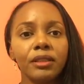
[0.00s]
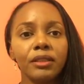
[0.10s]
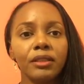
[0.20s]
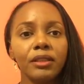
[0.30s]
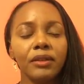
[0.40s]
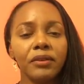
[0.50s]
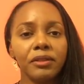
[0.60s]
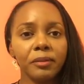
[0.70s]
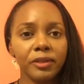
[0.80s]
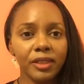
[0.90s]
You have the
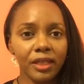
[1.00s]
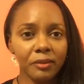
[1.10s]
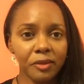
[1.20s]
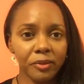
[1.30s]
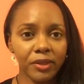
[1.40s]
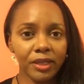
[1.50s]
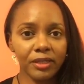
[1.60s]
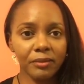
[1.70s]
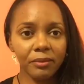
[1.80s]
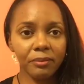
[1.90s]
same spirit as
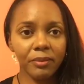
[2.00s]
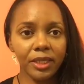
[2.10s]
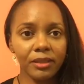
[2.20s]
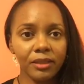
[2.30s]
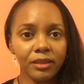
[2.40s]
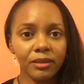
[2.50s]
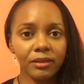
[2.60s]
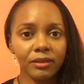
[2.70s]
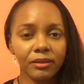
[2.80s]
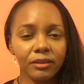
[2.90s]
Mesa?
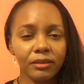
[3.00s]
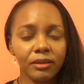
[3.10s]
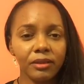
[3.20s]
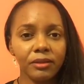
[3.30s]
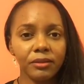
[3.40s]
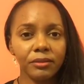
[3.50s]
No.